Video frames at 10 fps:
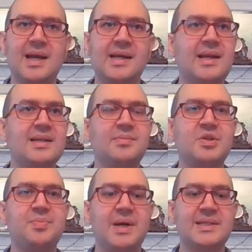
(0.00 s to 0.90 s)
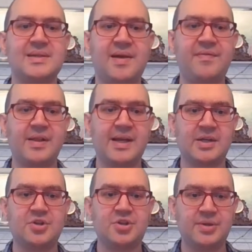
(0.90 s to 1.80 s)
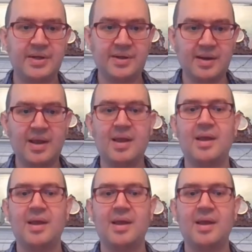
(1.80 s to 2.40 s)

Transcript: not getting as much buzz as I feel like it should,